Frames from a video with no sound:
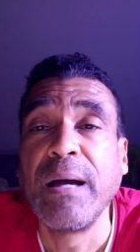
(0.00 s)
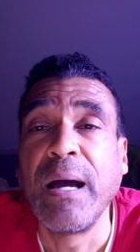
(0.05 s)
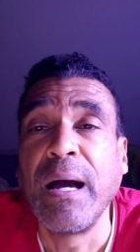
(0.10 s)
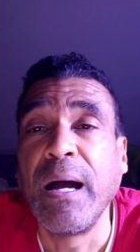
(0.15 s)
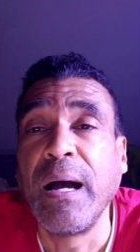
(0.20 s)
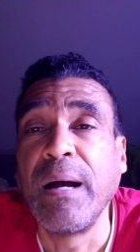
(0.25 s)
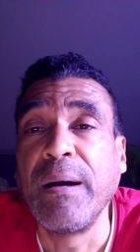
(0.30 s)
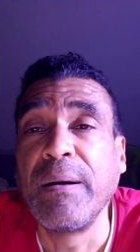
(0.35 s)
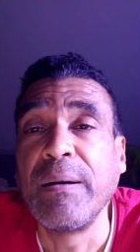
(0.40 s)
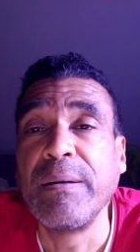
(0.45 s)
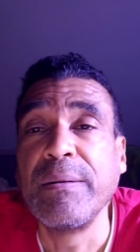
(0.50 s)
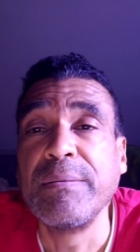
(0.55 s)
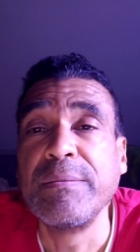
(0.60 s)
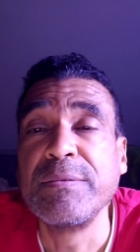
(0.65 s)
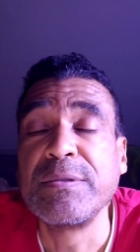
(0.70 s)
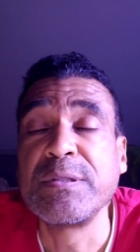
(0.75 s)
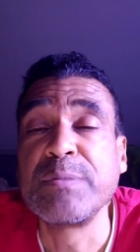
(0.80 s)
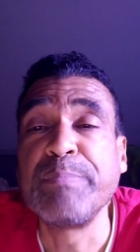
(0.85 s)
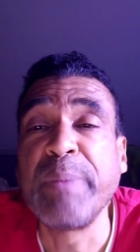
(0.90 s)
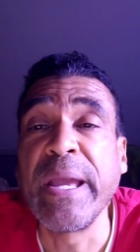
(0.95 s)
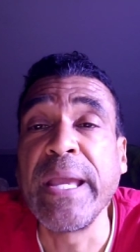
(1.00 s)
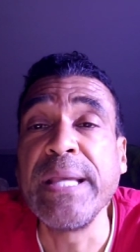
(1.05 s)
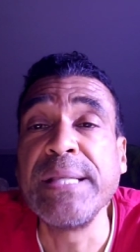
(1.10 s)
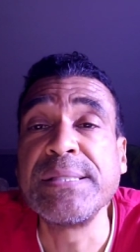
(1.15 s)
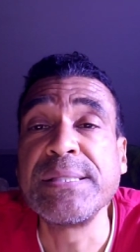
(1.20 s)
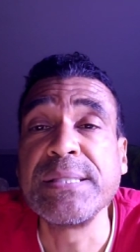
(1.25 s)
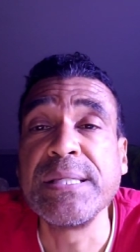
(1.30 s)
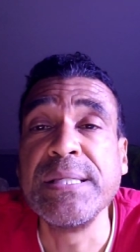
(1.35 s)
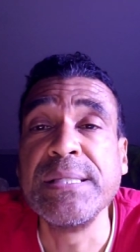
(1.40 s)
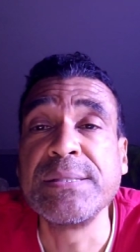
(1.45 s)
Uh,
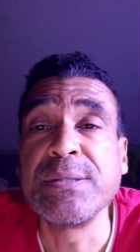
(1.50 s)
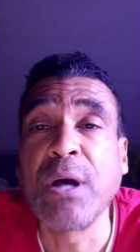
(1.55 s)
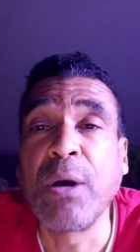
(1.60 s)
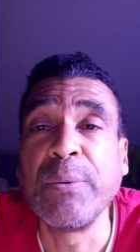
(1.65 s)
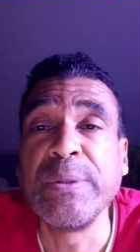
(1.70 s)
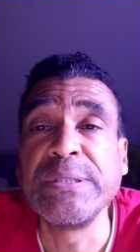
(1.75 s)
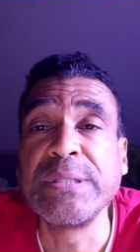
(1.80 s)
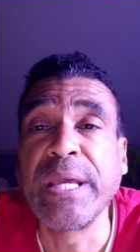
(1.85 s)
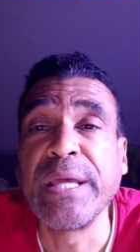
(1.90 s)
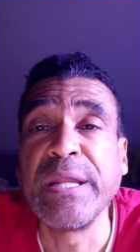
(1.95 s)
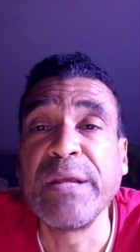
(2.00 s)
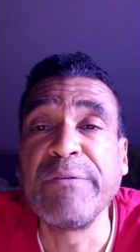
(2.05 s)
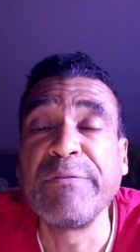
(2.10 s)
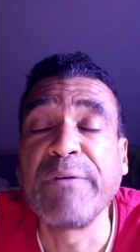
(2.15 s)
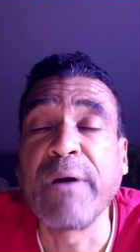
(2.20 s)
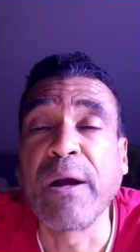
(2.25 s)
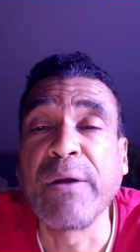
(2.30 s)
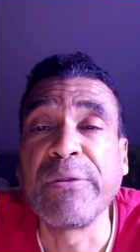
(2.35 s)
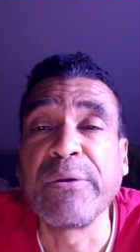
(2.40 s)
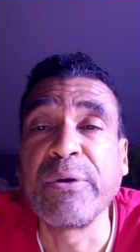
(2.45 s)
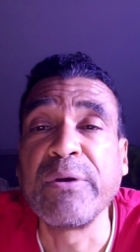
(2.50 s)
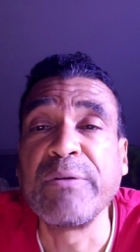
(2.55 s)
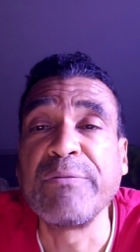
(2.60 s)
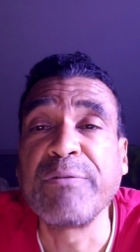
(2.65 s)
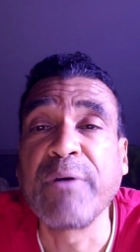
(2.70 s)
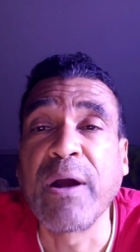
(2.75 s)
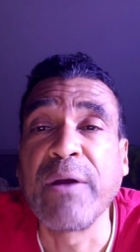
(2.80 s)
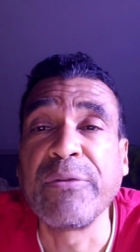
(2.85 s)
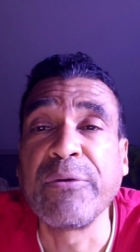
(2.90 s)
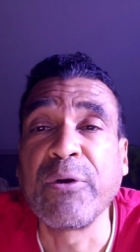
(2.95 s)
space is always getting farther and
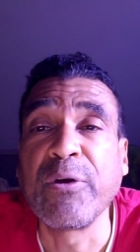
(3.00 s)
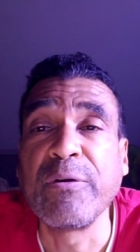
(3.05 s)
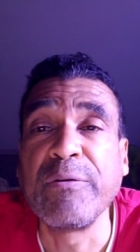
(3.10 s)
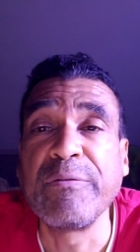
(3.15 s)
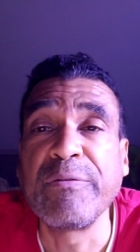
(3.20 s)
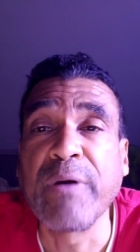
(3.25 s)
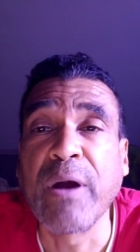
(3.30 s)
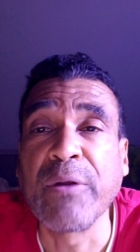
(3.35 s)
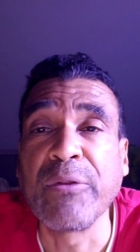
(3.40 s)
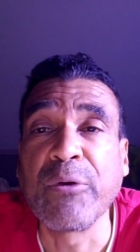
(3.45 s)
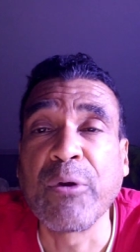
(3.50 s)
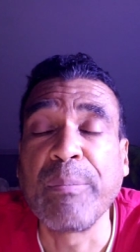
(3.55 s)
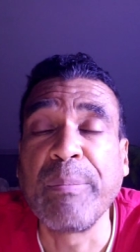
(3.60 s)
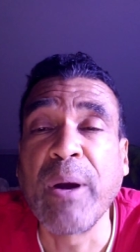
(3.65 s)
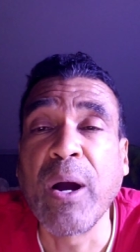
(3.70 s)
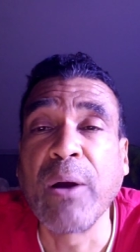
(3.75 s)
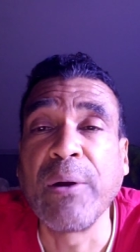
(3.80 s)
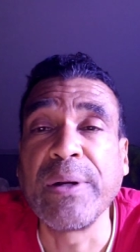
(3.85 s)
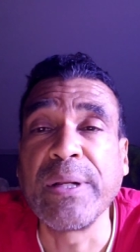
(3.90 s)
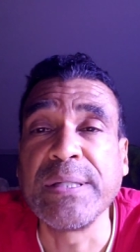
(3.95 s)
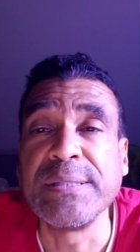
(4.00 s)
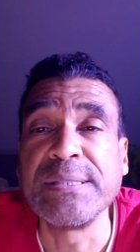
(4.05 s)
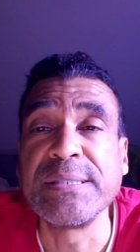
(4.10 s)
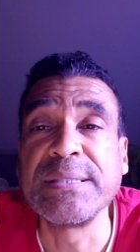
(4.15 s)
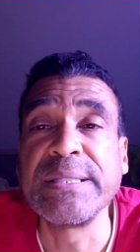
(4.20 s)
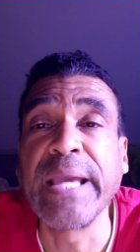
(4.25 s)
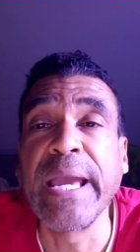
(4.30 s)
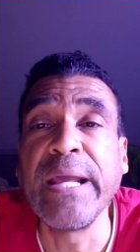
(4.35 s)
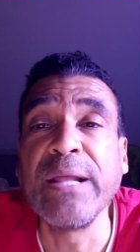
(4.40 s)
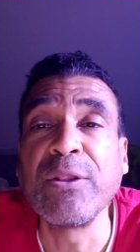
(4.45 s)
farther and farther apart. A
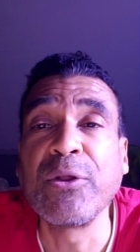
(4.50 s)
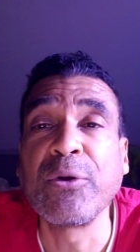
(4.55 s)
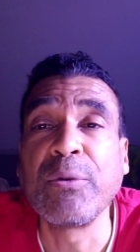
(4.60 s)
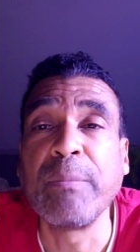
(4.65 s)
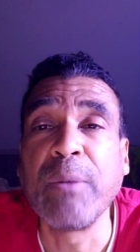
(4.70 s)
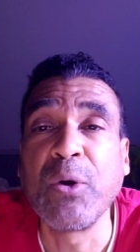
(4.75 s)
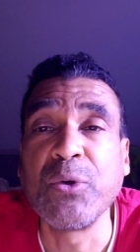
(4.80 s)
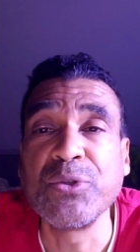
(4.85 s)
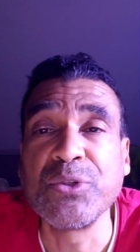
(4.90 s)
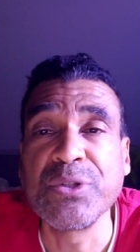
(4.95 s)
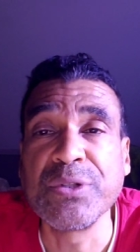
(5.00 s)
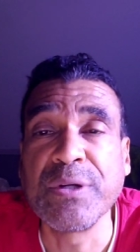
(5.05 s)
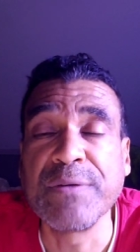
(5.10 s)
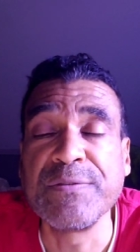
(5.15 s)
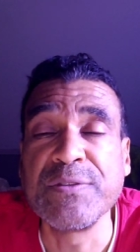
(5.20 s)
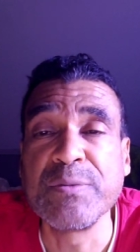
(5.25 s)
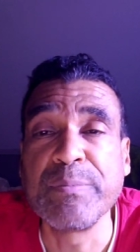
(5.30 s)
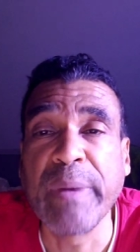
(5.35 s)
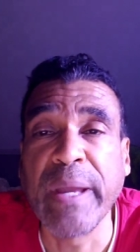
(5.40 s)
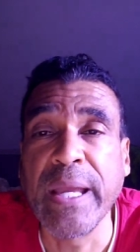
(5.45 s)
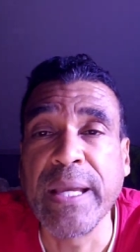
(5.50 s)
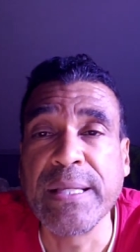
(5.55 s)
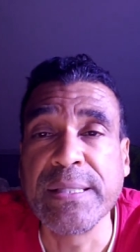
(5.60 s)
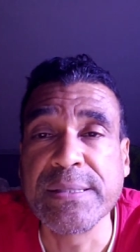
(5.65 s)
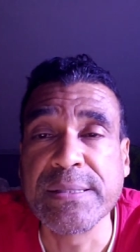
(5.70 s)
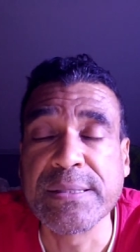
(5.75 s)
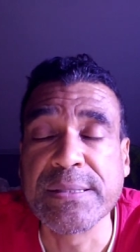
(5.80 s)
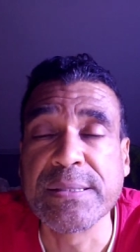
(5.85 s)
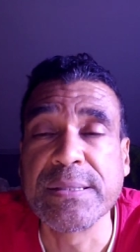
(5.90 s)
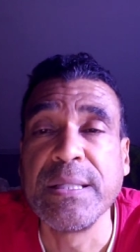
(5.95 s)
scalar motion of
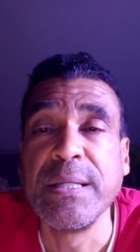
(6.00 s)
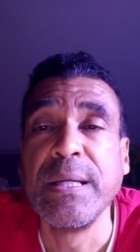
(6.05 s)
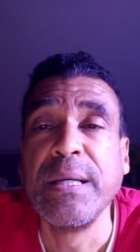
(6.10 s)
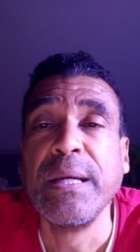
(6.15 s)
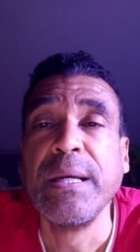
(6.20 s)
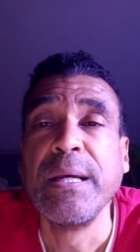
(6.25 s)
space,